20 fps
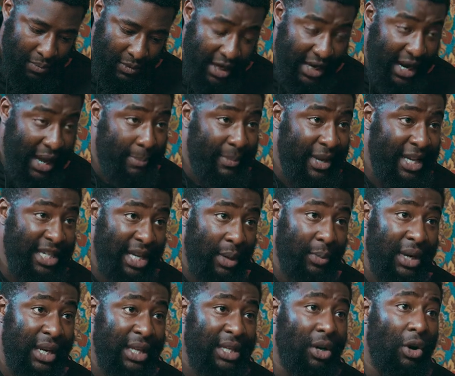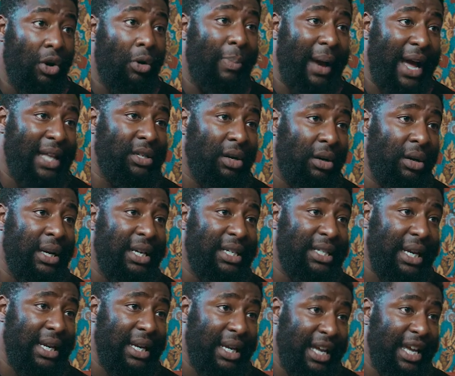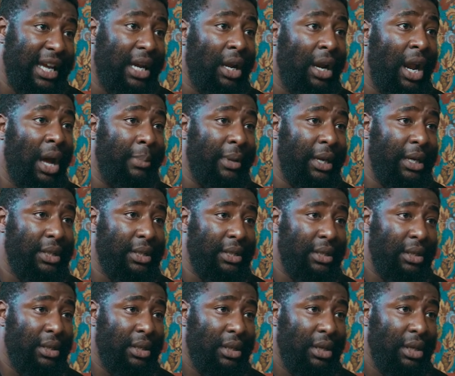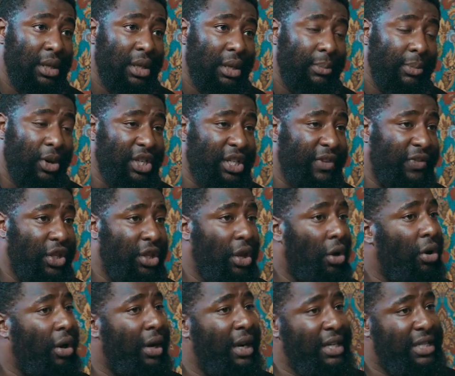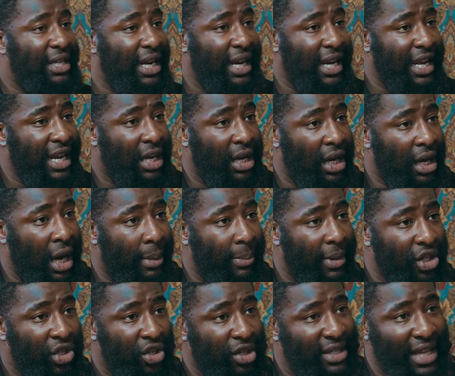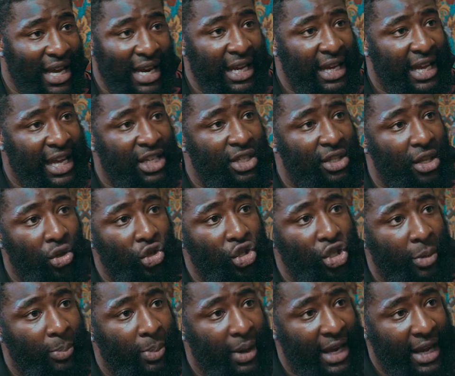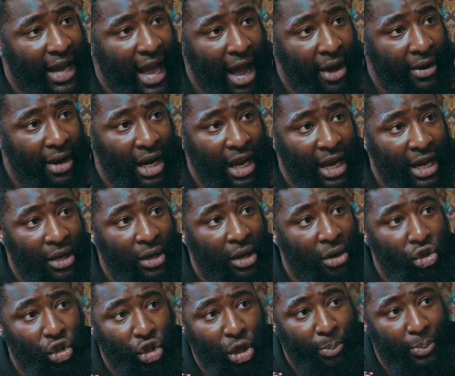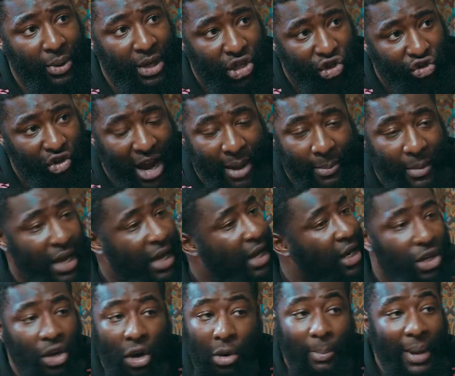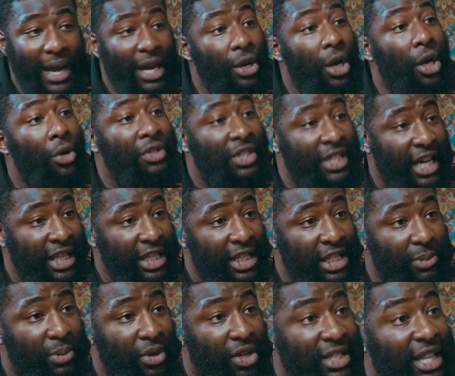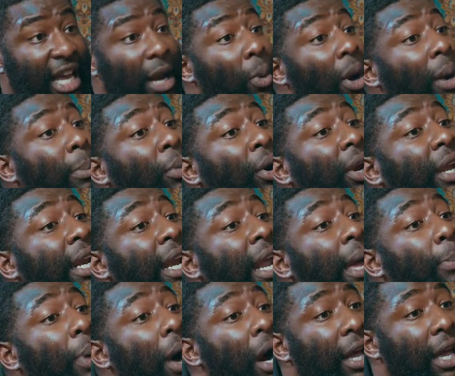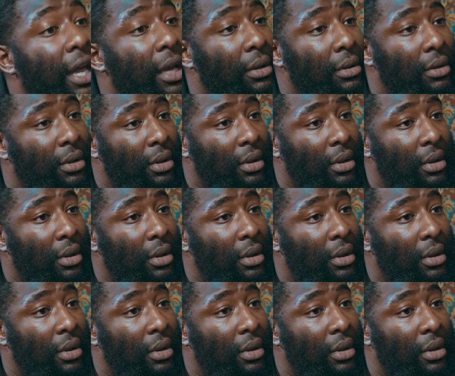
then that means that we need to go back to understanding economics. Because if you don't understand economics, just telling kids don't jump on the county line and don't jump in the trap don't make no sense because they want money in their pocket.